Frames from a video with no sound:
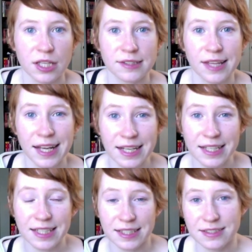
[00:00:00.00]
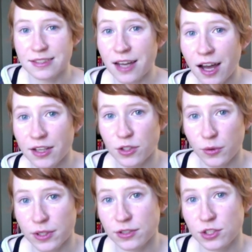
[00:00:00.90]
Line editing is not
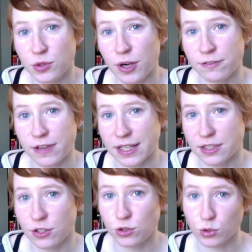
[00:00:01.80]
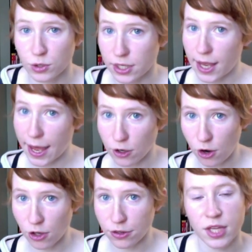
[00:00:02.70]
going to affect the story at
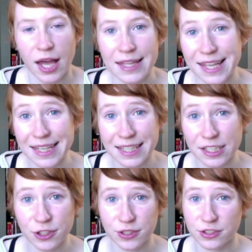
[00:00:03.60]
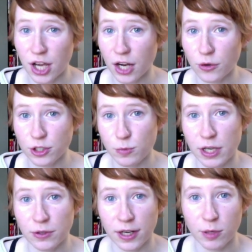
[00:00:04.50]
all. A line editor is not going to make
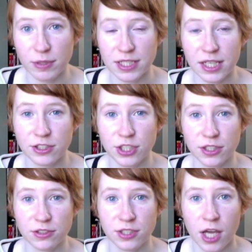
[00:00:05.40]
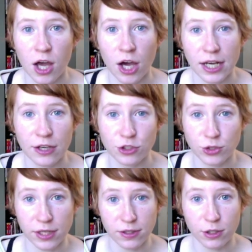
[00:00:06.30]
recommendations on how to
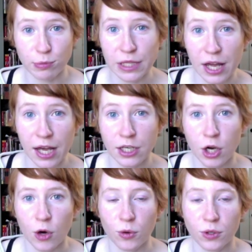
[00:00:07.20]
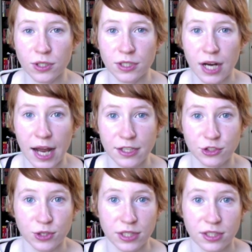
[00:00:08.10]
strengthen the plot or how to
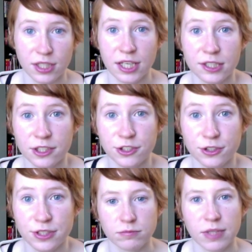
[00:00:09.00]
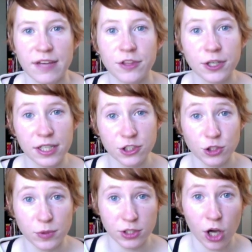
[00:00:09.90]
strengthen the characters. If there are issues
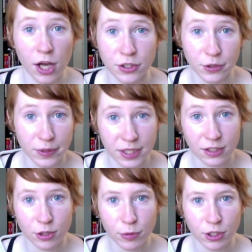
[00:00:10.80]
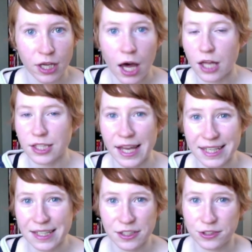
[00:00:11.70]
with continuity in the book, a line
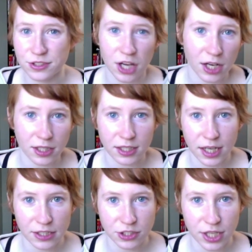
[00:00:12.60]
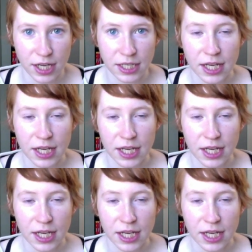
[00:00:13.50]
editor is not going to catch that.